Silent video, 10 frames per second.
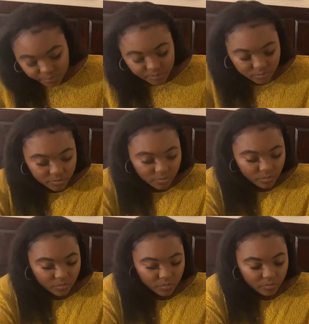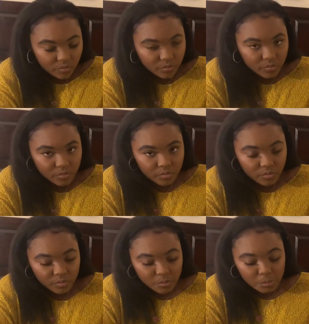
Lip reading: (no one is talking)